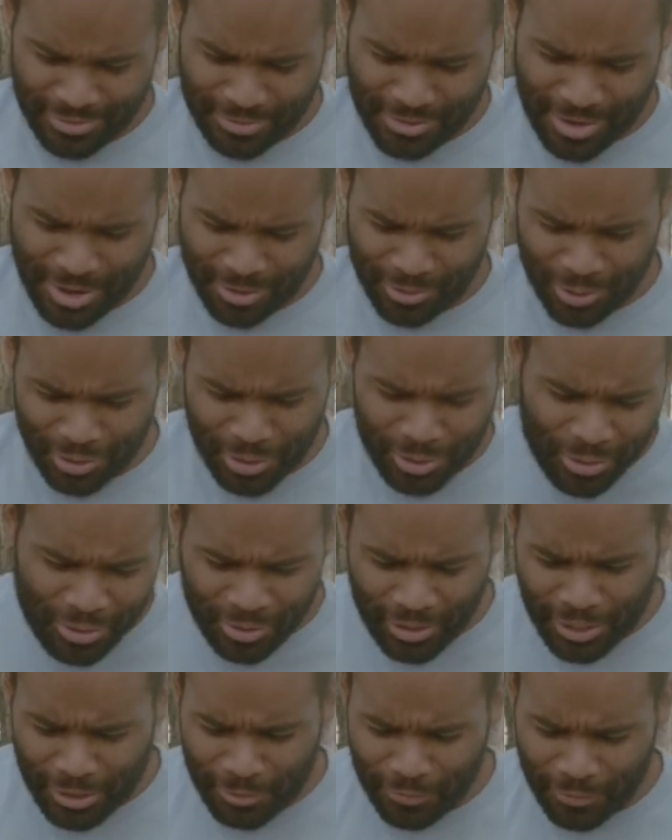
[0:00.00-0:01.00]
Now, you go
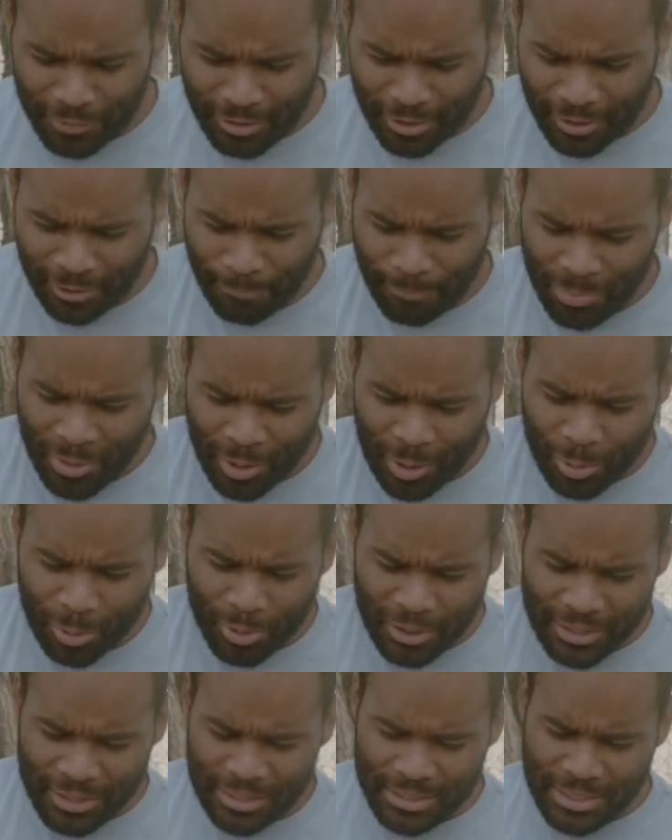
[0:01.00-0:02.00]
do that over there.
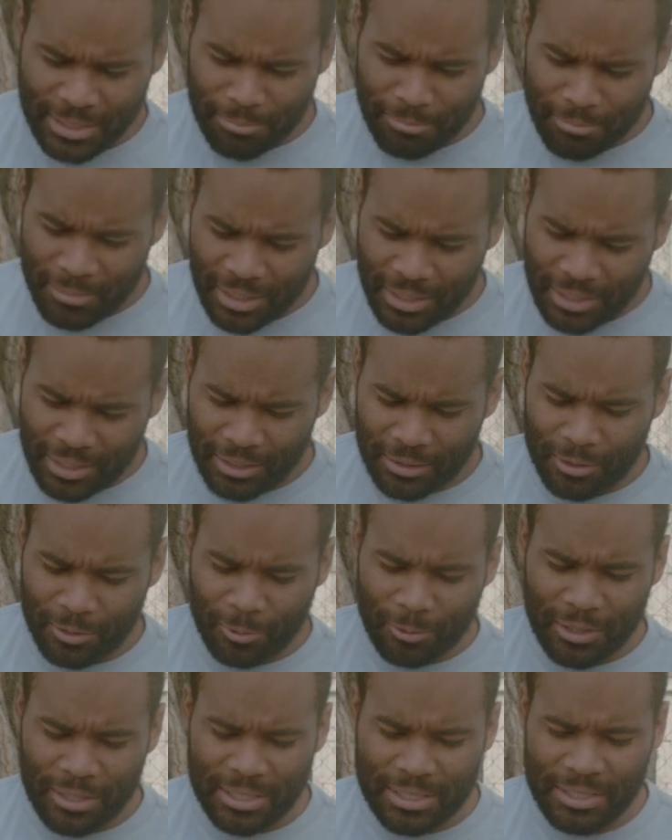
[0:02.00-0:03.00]
What does it mean
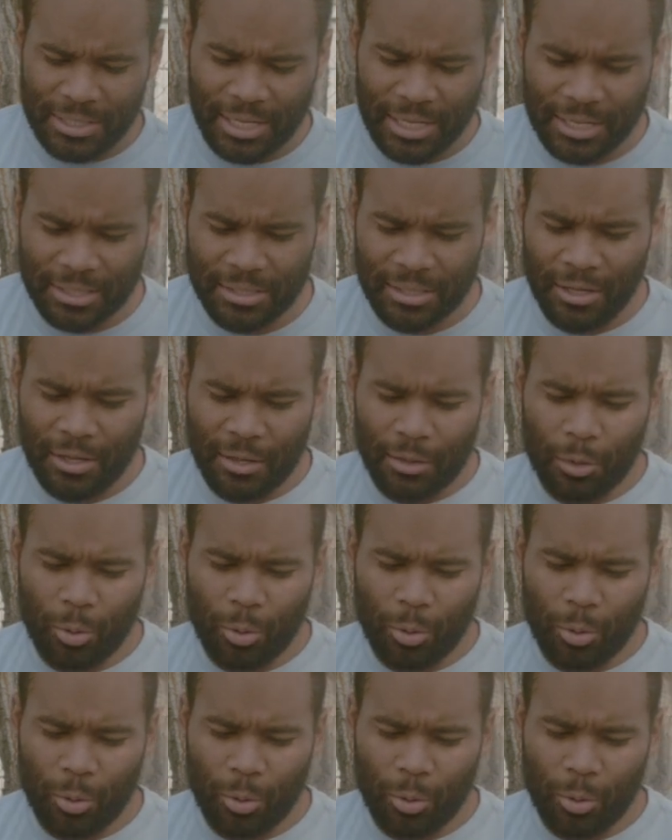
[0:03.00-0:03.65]
when it says